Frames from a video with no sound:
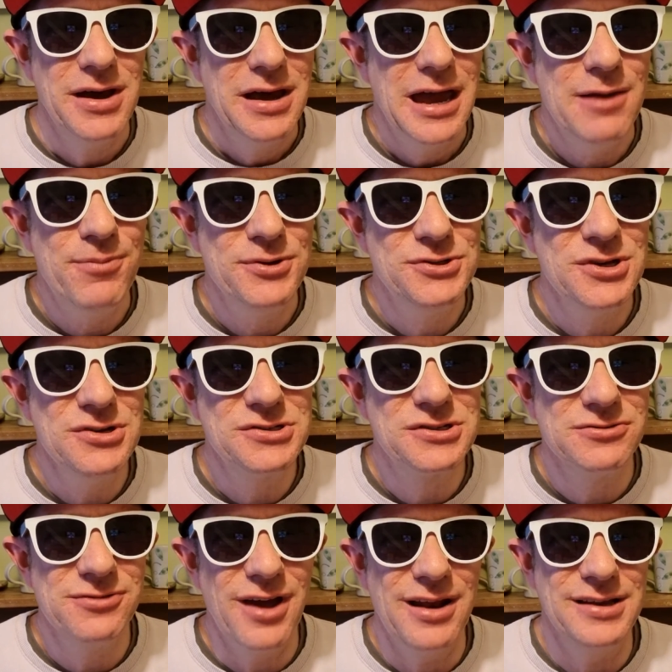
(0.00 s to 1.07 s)
It produced
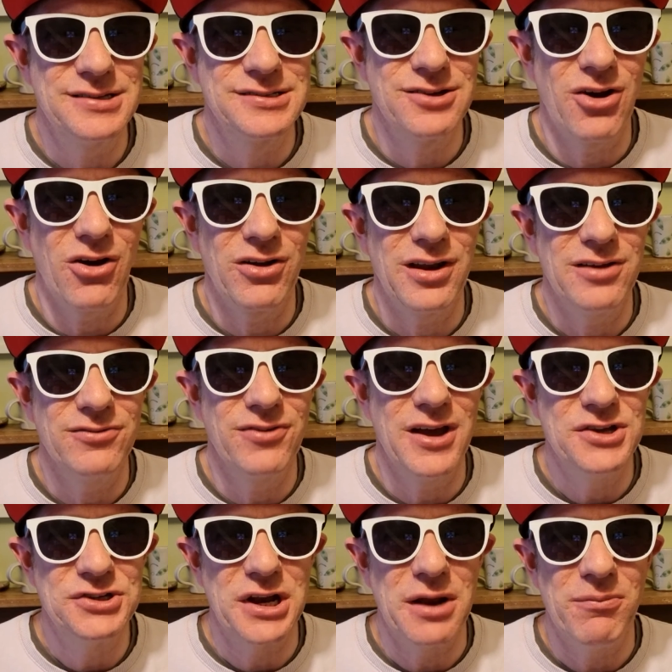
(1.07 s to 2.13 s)
a really startling
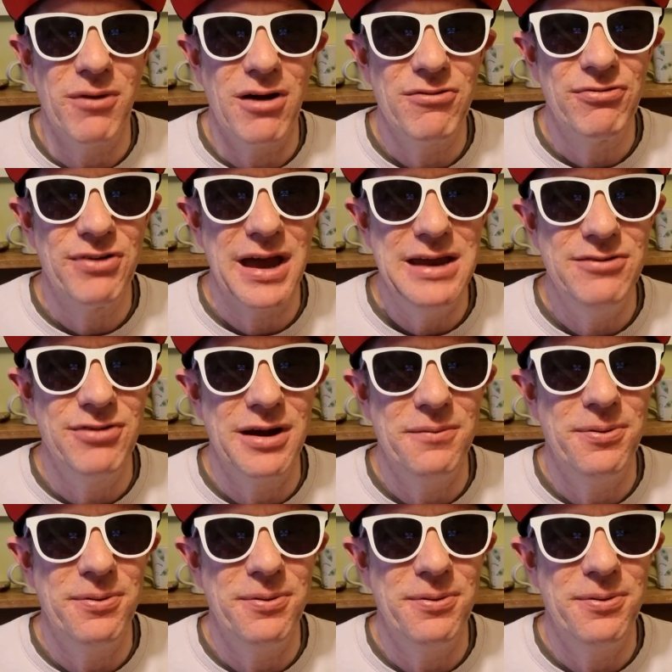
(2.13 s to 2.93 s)
vision. And my favourite